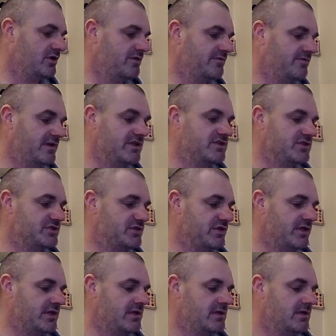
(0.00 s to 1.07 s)
lot of features
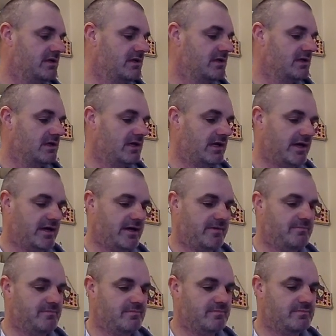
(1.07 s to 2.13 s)
on it.
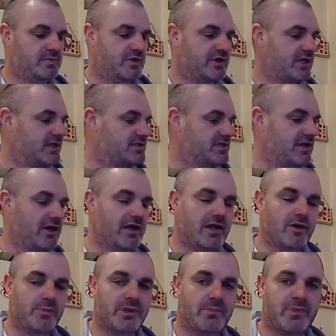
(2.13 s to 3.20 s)
When I get to know it a
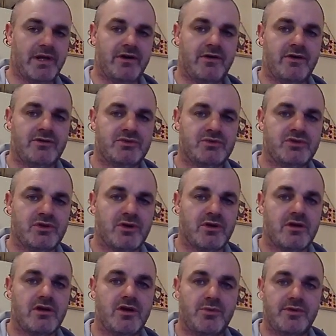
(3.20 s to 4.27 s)
little bit better, I shall do
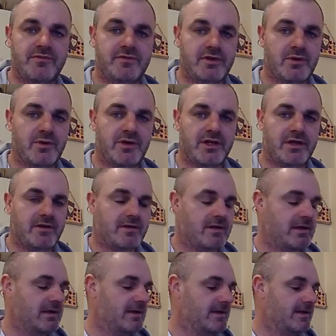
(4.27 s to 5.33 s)
a review on it.
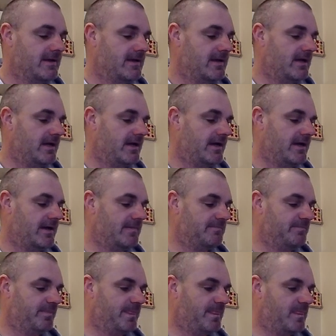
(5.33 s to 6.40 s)

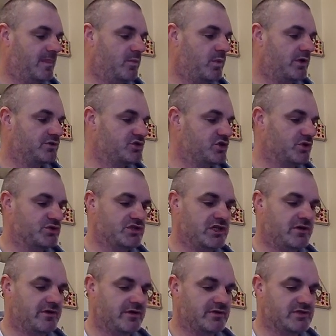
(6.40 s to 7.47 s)
The one-shot
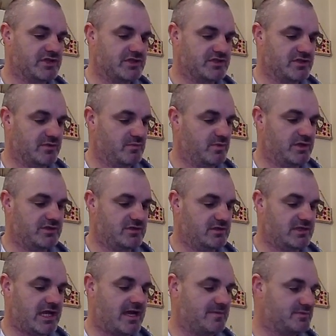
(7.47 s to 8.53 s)
zero system, which
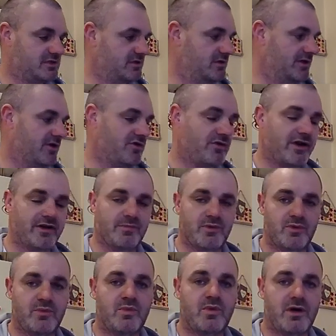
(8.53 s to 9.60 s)
is absolutely
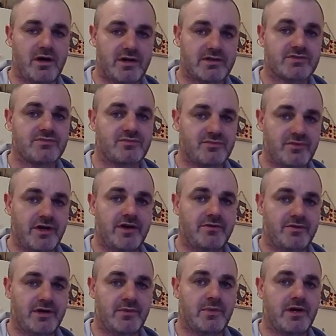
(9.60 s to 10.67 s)
incredible, works
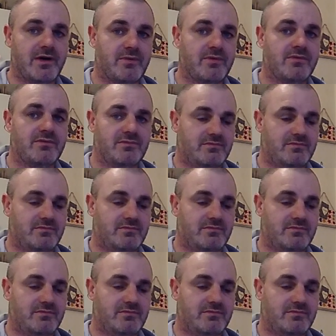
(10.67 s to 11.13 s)
really well.